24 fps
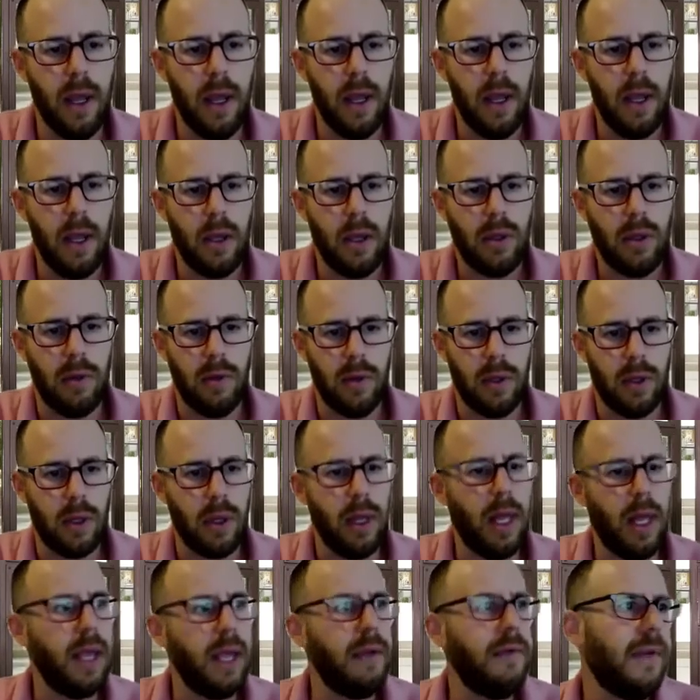Jewish
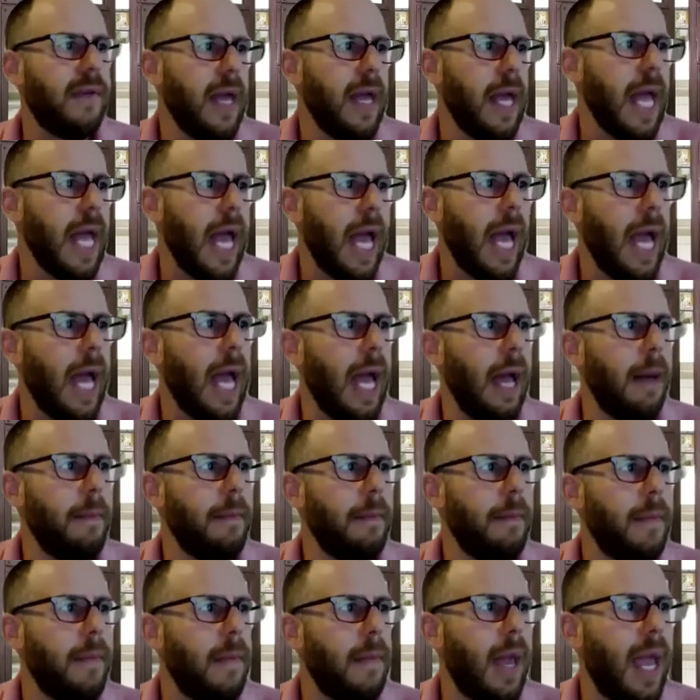life.
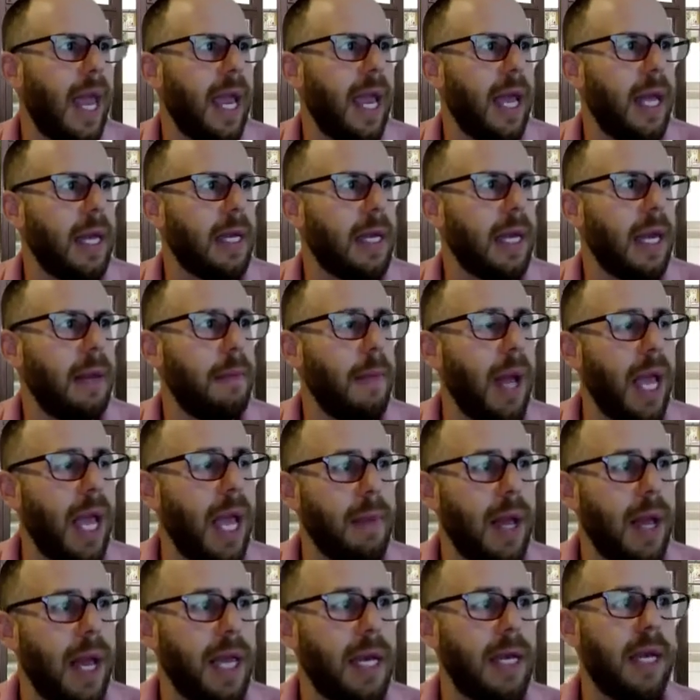And in my
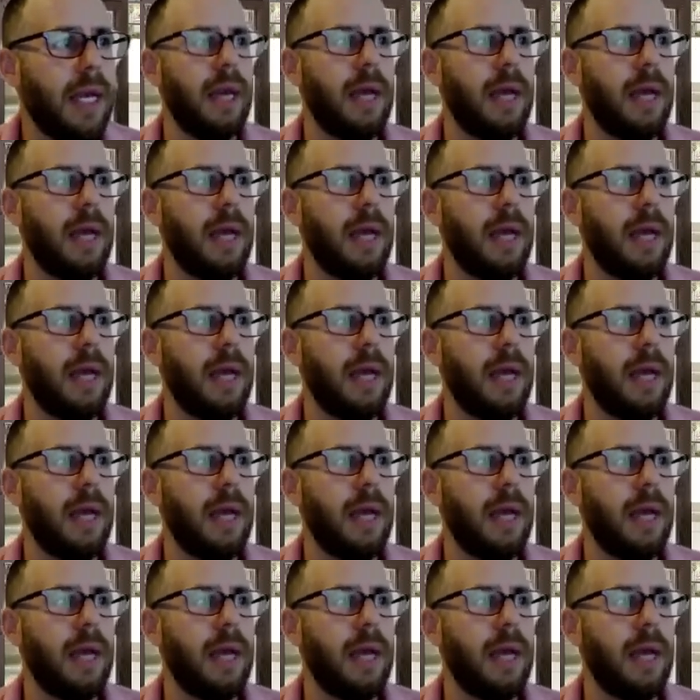mind,